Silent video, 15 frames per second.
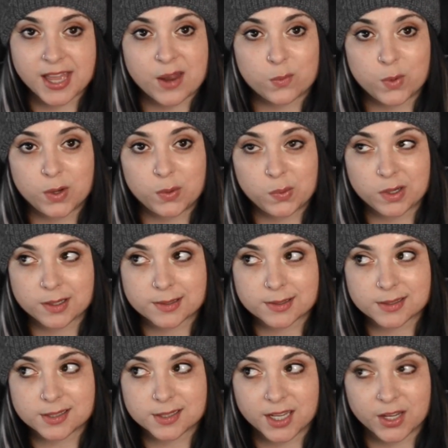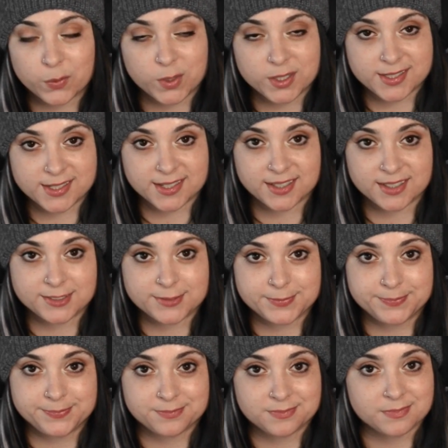And what worked and what didn't?
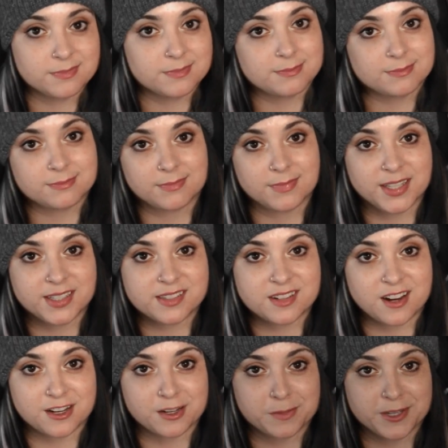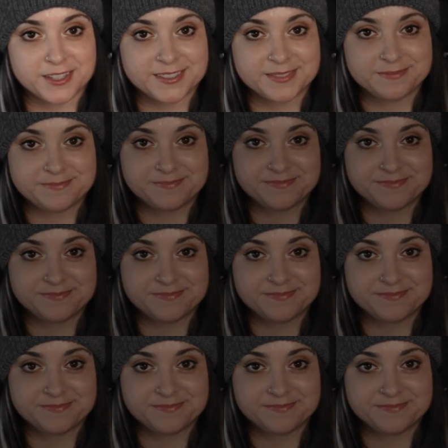Let's talk about it.